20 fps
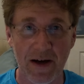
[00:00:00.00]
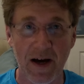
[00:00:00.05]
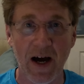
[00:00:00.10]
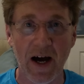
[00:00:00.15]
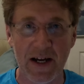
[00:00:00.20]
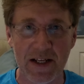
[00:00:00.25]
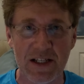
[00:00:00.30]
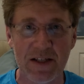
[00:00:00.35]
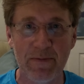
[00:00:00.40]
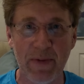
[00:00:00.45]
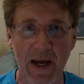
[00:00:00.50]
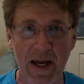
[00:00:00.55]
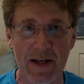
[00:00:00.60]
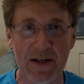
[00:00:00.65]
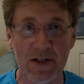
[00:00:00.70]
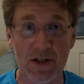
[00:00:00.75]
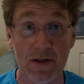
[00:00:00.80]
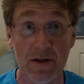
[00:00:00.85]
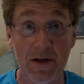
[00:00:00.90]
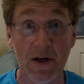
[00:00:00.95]
I'd
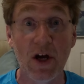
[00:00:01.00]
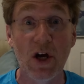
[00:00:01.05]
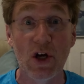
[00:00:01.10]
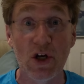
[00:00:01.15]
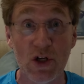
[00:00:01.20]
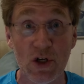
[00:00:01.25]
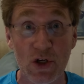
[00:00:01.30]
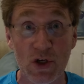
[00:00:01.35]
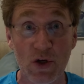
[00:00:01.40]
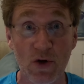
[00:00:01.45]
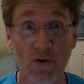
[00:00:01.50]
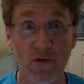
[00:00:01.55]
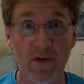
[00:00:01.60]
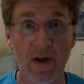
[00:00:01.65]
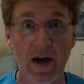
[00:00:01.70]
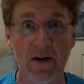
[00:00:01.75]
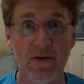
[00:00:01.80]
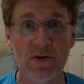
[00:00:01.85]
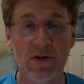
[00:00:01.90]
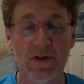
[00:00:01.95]
spent
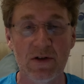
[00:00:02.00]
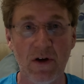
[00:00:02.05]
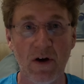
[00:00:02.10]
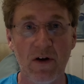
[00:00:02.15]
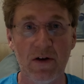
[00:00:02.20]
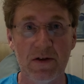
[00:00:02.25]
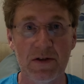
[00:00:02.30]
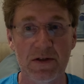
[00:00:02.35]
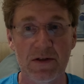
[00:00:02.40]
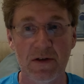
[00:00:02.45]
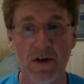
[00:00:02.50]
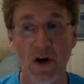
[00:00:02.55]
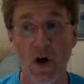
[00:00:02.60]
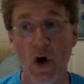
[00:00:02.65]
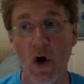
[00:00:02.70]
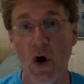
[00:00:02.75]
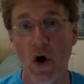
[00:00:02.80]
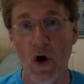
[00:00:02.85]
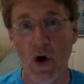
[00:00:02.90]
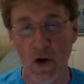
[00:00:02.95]
$2,000
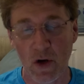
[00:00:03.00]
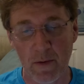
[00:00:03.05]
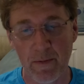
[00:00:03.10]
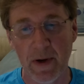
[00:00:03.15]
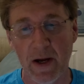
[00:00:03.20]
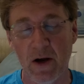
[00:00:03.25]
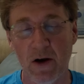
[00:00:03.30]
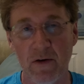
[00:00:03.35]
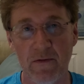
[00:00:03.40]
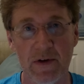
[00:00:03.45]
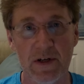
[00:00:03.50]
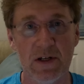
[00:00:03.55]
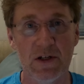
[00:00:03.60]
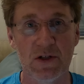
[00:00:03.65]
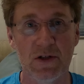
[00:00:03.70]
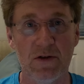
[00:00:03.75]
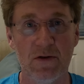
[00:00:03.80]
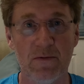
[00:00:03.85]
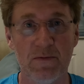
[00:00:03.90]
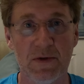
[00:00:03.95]
on a pair of inner
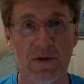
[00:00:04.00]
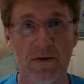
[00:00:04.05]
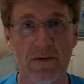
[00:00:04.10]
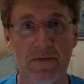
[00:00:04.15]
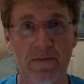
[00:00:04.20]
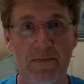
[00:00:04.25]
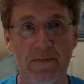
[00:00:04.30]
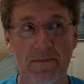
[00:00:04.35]
tubes.